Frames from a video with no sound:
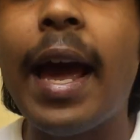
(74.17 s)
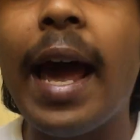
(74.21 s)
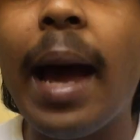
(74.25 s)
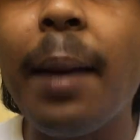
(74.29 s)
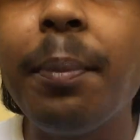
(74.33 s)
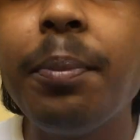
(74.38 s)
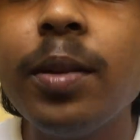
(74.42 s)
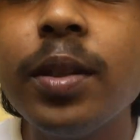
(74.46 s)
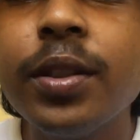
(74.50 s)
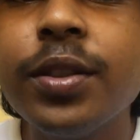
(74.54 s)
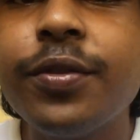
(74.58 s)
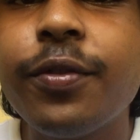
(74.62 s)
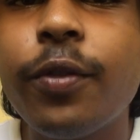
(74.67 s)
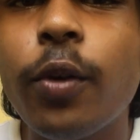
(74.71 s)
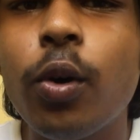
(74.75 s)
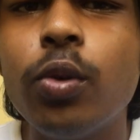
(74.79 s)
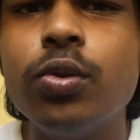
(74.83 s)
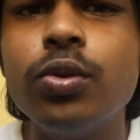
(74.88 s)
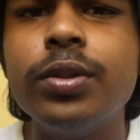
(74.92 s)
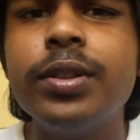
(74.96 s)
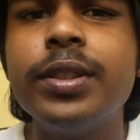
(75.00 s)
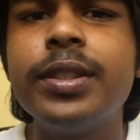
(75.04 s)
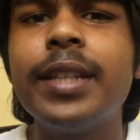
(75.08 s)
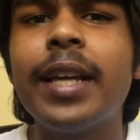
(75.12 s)
Apple's
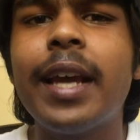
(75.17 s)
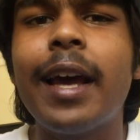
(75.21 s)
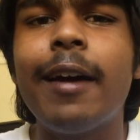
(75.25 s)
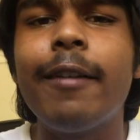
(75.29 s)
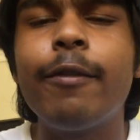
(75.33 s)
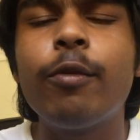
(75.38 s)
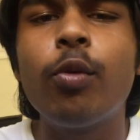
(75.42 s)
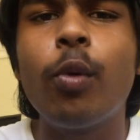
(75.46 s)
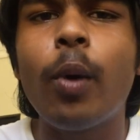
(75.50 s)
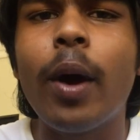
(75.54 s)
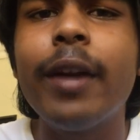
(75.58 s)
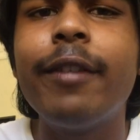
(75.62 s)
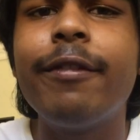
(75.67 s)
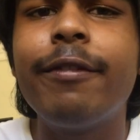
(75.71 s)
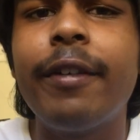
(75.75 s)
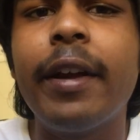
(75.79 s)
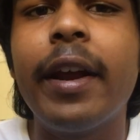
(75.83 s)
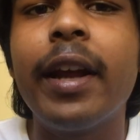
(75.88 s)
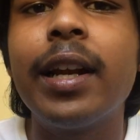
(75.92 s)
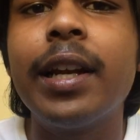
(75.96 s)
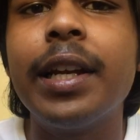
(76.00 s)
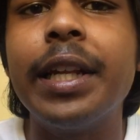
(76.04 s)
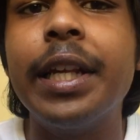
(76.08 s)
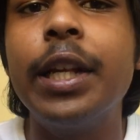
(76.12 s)
phones have quite
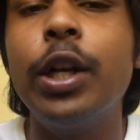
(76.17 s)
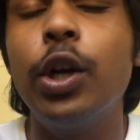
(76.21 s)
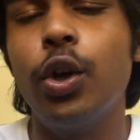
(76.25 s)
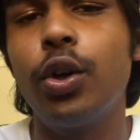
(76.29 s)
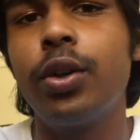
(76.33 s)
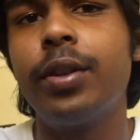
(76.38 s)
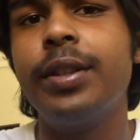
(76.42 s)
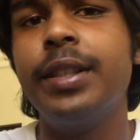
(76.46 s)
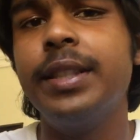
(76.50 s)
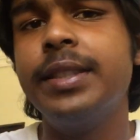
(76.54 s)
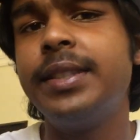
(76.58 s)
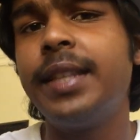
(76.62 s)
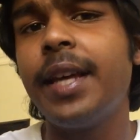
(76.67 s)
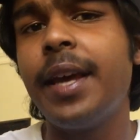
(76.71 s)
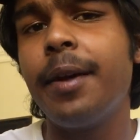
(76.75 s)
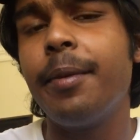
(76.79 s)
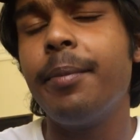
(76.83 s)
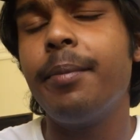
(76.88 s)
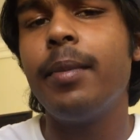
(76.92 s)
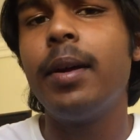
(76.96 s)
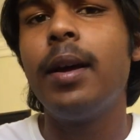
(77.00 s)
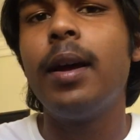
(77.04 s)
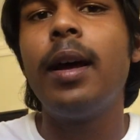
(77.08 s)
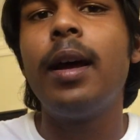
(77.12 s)
frankly looked the
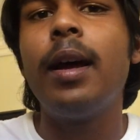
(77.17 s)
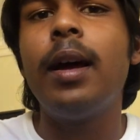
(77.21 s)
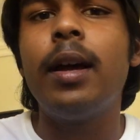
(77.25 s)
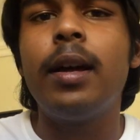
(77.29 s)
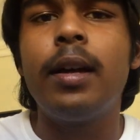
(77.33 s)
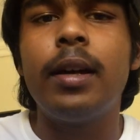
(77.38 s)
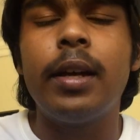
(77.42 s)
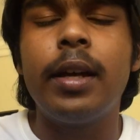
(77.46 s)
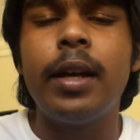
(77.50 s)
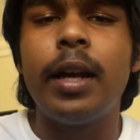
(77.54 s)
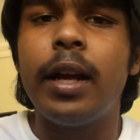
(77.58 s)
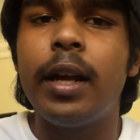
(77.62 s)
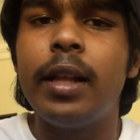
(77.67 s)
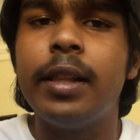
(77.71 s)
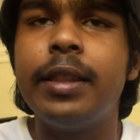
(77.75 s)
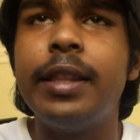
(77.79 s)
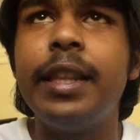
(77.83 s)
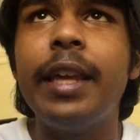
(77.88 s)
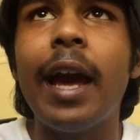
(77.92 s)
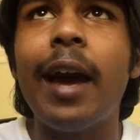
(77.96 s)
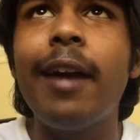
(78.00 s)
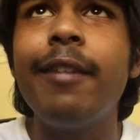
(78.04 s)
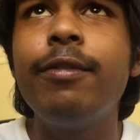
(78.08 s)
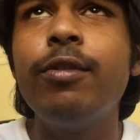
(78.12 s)
same.
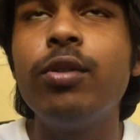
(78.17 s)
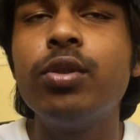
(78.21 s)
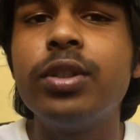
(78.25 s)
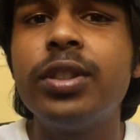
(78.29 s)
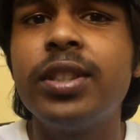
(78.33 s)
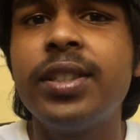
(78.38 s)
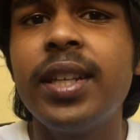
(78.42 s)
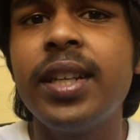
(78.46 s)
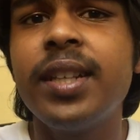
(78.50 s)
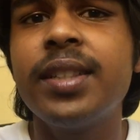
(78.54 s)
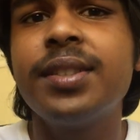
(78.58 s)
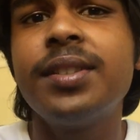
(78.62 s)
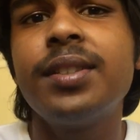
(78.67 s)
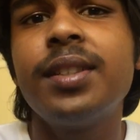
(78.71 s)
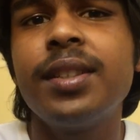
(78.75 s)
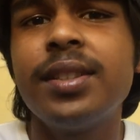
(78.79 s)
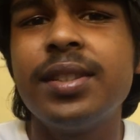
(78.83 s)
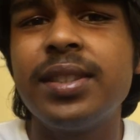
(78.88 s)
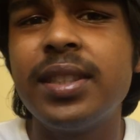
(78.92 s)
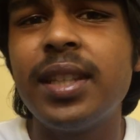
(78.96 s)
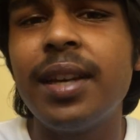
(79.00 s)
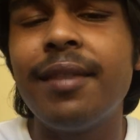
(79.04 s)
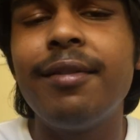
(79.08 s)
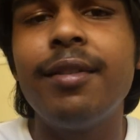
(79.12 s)
The iPhone 6,
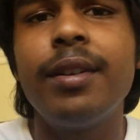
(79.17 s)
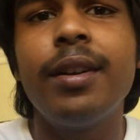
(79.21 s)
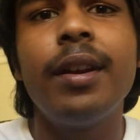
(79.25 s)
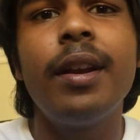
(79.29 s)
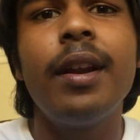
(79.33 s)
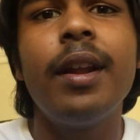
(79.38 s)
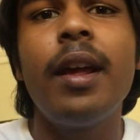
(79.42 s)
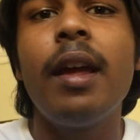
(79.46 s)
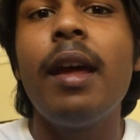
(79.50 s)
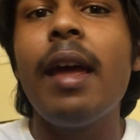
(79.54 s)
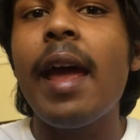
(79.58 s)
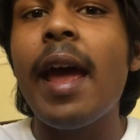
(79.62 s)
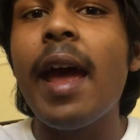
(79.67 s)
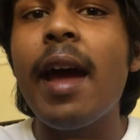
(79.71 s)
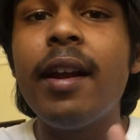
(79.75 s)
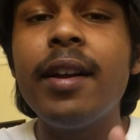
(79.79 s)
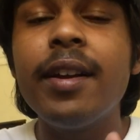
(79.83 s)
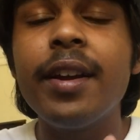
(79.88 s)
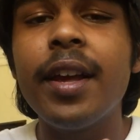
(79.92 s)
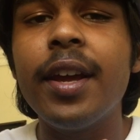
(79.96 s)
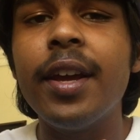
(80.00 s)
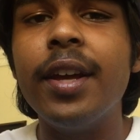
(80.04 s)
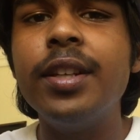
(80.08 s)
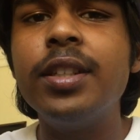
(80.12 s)
7,
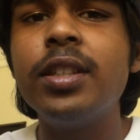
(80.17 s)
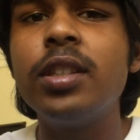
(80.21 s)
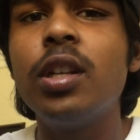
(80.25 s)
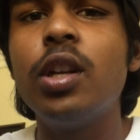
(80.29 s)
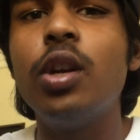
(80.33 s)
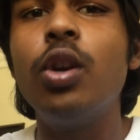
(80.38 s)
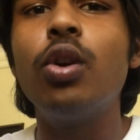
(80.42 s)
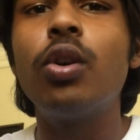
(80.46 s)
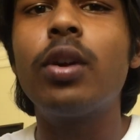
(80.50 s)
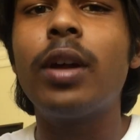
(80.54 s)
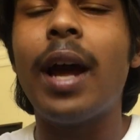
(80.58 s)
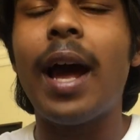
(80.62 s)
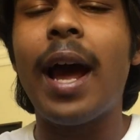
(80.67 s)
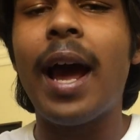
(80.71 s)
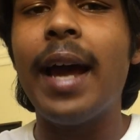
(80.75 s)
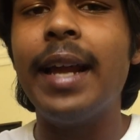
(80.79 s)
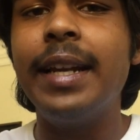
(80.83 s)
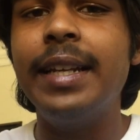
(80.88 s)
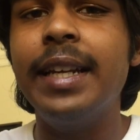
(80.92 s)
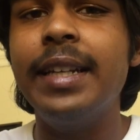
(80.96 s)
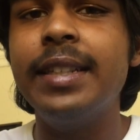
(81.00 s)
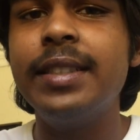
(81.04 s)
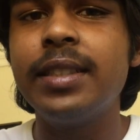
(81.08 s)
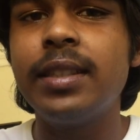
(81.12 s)
and 8 look
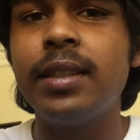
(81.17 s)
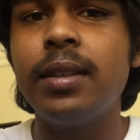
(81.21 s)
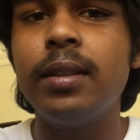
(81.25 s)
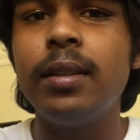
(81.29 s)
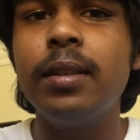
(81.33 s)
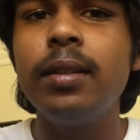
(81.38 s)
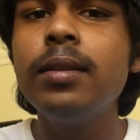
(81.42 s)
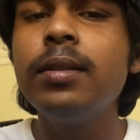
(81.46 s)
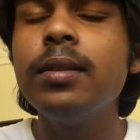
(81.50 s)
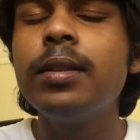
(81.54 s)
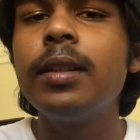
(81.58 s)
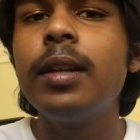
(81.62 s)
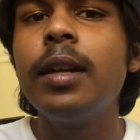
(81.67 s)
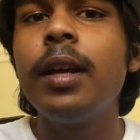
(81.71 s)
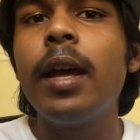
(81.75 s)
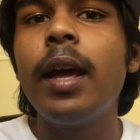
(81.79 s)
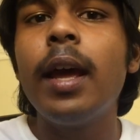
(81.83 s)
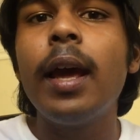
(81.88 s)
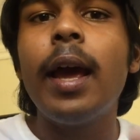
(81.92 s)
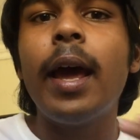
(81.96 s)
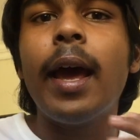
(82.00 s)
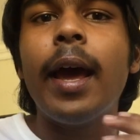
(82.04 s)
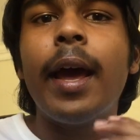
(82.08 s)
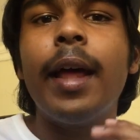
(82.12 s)
identical,
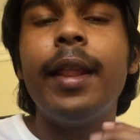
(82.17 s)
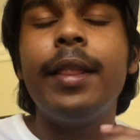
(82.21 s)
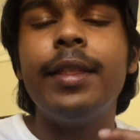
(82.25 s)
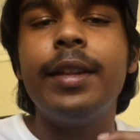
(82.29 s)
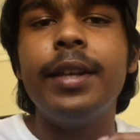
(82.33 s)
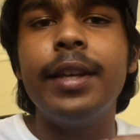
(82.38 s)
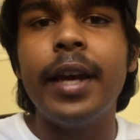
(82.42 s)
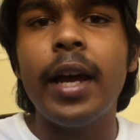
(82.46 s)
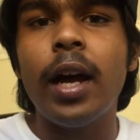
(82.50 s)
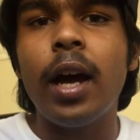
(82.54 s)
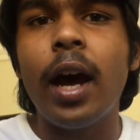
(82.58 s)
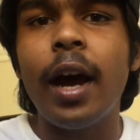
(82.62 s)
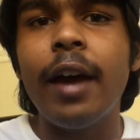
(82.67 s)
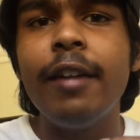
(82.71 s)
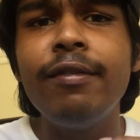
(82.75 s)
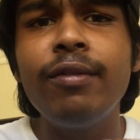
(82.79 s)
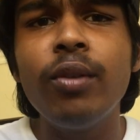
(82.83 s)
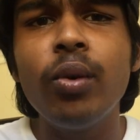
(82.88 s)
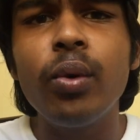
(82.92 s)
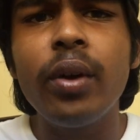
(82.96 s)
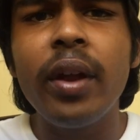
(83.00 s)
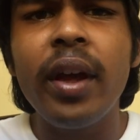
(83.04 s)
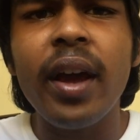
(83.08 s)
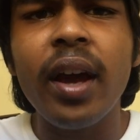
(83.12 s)
and the
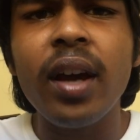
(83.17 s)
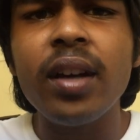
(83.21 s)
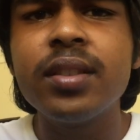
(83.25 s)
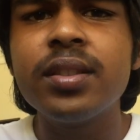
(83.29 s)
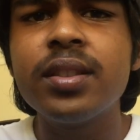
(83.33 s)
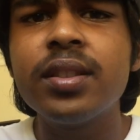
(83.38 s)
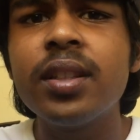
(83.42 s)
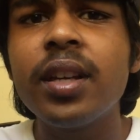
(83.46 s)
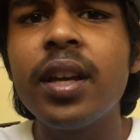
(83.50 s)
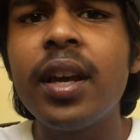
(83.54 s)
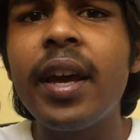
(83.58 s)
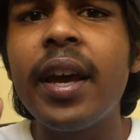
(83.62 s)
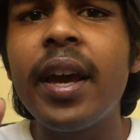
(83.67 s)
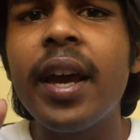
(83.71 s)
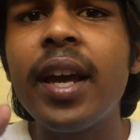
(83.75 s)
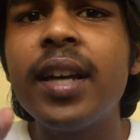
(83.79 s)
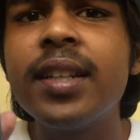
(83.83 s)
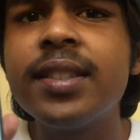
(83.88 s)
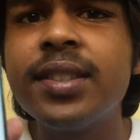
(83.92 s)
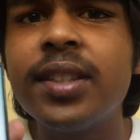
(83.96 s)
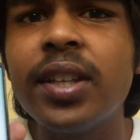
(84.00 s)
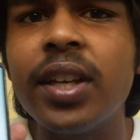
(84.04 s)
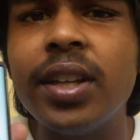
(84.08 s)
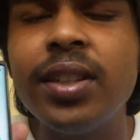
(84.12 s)
iPhone X,
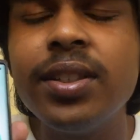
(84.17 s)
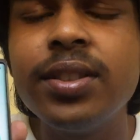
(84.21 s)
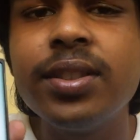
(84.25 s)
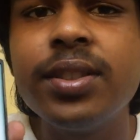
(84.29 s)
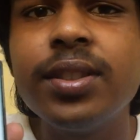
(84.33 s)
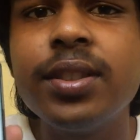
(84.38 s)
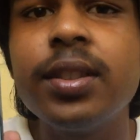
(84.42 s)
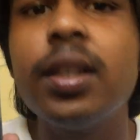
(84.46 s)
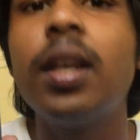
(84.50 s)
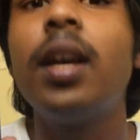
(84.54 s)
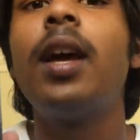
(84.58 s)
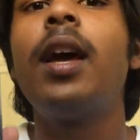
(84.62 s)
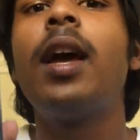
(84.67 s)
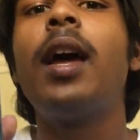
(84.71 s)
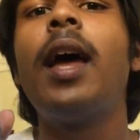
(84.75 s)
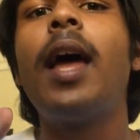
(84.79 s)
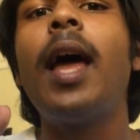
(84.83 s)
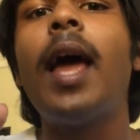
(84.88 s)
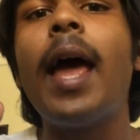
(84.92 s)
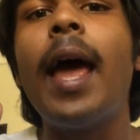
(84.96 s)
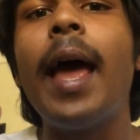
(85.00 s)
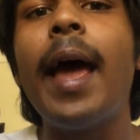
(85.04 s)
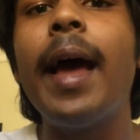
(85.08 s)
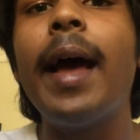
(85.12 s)
XS,
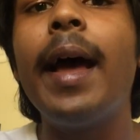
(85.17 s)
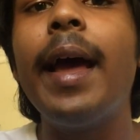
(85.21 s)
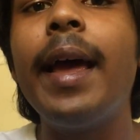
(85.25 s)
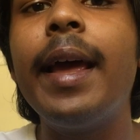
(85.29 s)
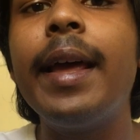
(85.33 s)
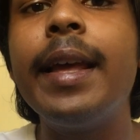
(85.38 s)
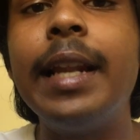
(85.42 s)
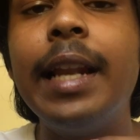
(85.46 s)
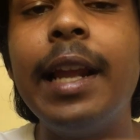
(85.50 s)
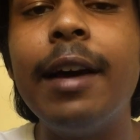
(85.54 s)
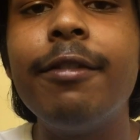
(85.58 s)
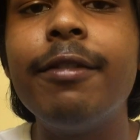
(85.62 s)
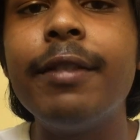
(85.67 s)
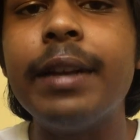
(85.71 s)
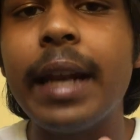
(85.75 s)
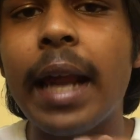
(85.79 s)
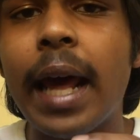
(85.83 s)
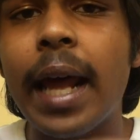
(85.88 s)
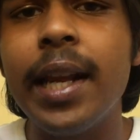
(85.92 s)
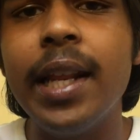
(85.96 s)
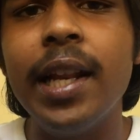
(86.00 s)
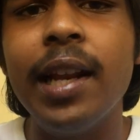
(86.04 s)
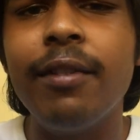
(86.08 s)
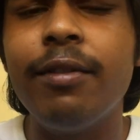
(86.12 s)
11
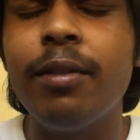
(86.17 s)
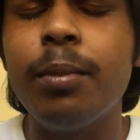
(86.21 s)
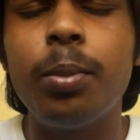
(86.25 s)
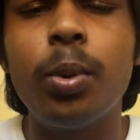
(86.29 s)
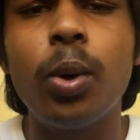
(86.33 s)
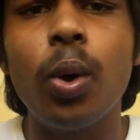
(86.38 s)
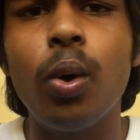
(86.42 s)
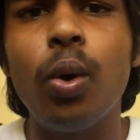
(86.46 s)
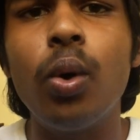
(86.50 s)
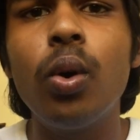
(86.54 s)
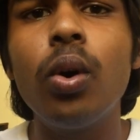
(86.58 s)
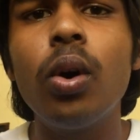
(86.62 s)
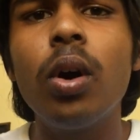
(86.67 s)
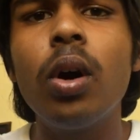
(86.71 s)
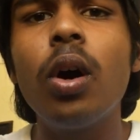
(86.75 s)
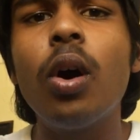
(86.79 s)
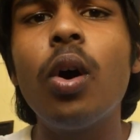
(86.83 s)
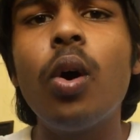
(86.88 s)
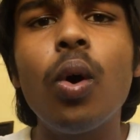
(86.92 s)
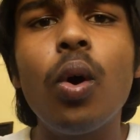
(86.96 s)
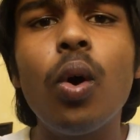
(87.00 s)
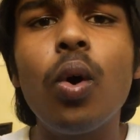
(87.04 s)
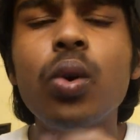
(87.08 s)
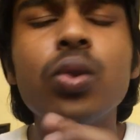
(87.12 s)
and 11 Pro
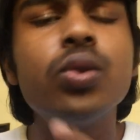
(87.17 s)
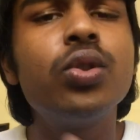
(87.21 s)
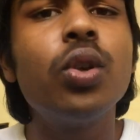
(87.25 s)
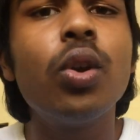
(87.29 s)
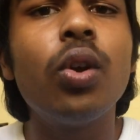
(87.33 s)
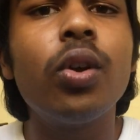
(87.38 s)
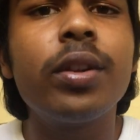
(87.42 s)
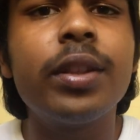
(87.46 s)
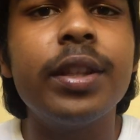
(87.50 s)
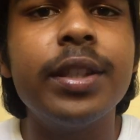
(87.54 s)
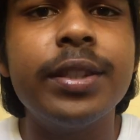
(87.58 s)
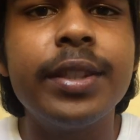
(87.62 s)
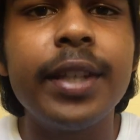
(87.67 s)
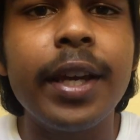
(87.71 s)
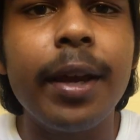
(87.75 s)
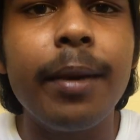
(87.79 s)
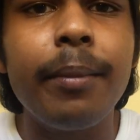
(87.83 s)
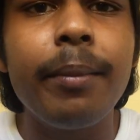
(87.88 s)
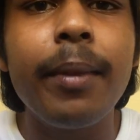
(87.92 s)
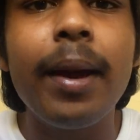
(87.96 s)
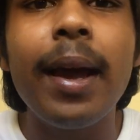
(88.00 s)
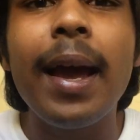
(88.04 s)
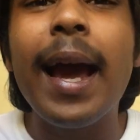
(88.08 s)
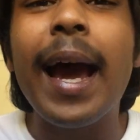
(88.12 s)
also look the
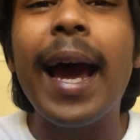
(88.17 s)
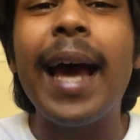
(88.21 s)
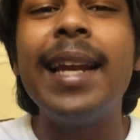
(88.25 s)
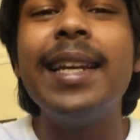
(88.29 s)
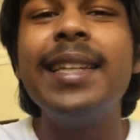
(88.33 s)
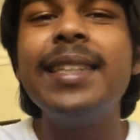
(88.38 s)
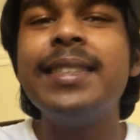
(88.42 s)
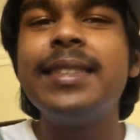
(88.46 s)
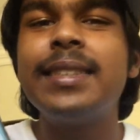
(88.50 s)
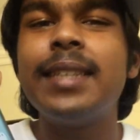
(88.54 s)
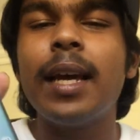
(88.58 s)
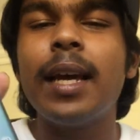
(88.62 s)
same. At least